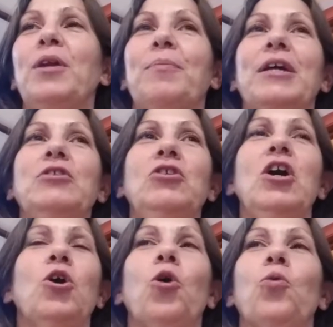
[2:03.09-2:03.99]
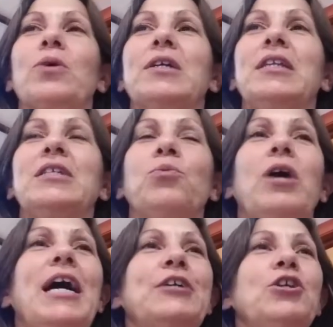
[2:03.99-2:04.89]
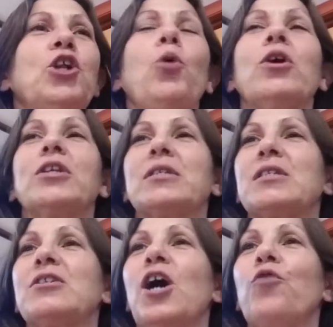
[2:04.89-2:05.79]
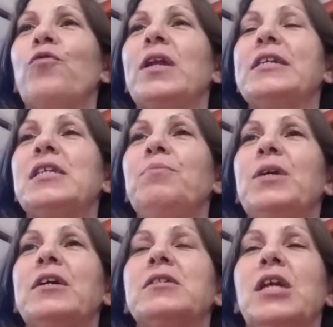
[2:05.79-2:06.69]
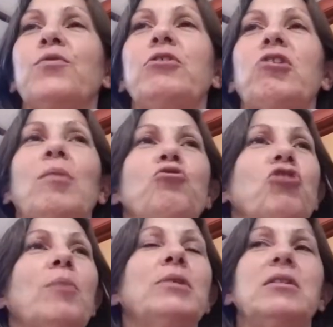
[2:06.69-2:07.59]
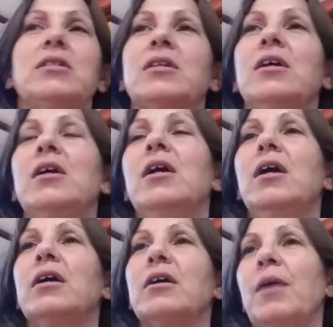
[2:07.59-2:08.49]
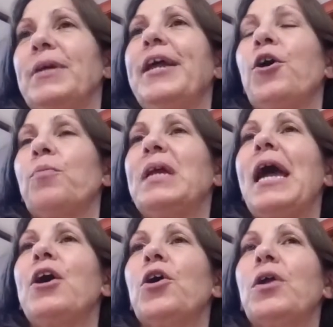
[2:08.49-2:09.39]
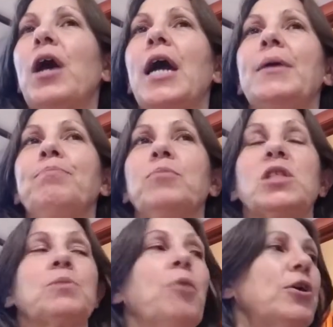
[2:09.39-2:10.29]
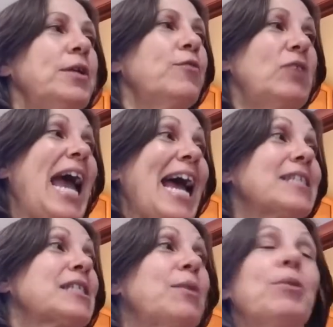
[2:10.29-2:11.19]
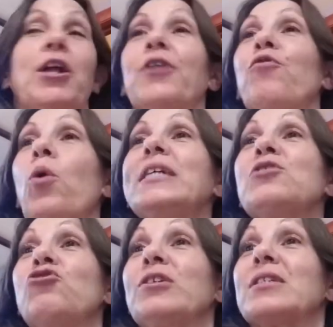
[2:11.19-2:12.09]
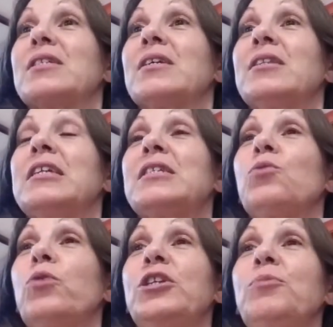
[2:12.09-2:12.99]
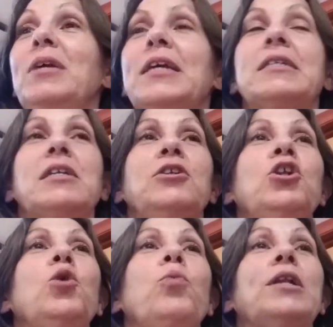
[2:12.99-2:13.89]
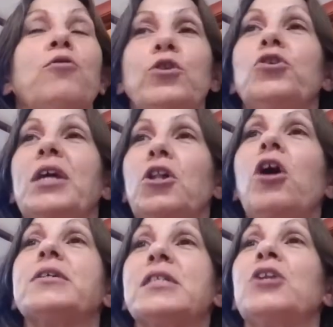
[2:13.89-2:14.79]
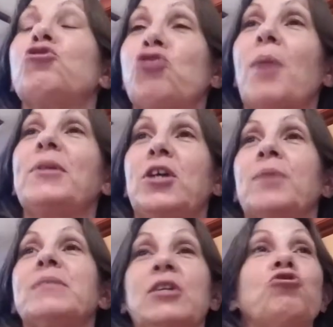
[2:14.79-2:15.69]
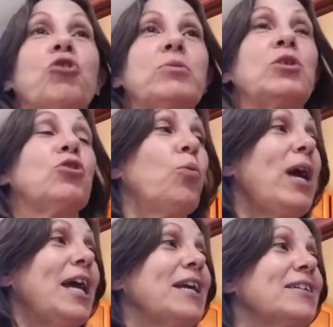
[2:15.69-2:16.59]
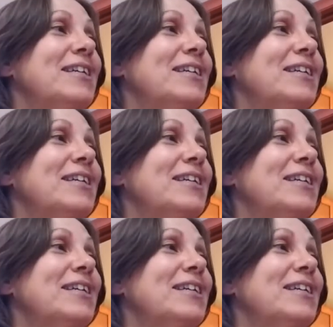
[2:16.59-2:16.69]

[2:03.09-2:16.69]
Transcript: I'm like, no. And they said, well, how do you know all this stuff? And I said, because every time shamans come and help me out, I'm smart enough to ask them a lot of questions. And they said, what do you mean? I said, you know, whenever you get lost and a shaman comes and shows you the way.